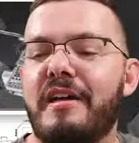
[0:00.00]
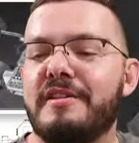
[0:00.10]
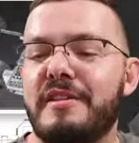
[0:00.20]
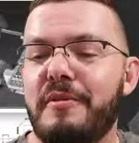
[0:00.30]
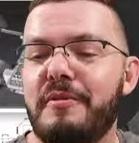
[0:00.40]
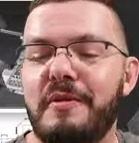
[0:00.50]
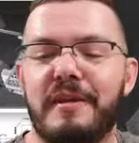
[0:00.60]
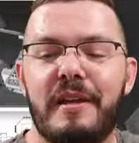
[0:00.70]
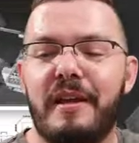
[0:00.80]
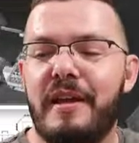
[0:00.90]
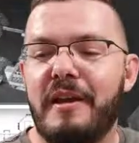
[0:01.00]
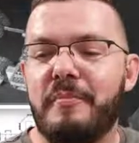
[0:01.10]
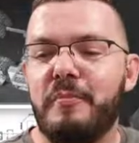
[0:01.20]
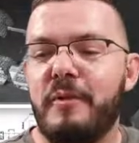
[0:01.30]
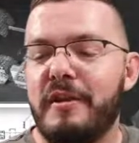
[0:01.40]
So
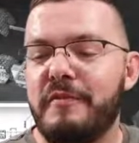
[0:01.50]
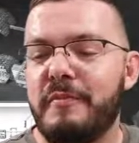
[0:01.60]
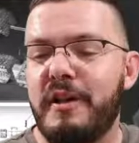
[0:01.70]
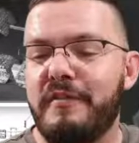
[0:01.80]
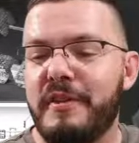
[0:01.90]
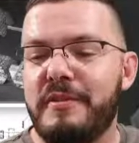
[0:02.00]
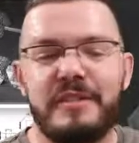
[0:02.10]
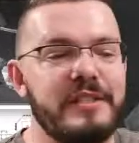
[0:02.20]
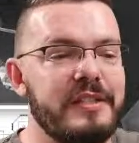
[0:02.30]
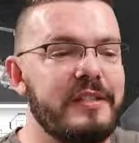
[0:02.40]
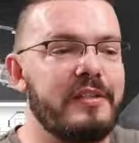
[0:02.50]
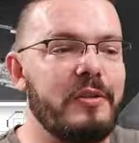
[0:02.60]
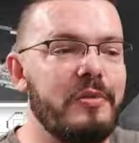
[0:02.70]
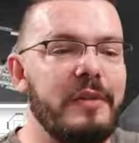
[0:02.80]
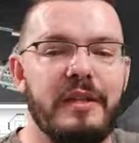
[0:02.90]
one of my viewers just
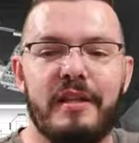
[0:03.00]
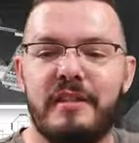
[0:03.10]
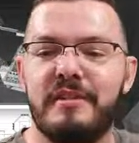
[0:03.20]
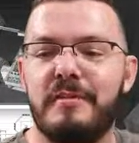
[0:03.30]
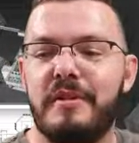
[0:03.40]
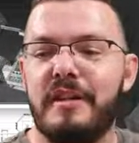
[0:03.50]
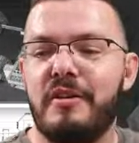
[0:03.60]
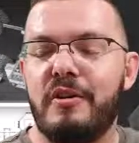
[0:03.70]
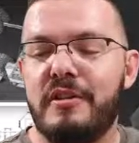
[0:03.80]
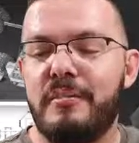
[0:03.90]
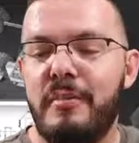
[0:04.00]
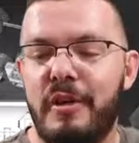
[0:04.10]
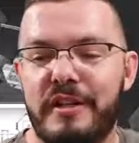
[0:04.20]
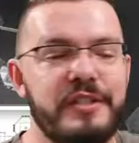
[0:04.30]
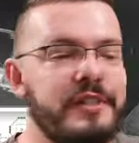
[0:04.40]
told me that this building got
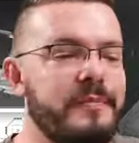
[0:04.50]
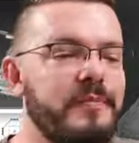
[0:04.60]
demolished,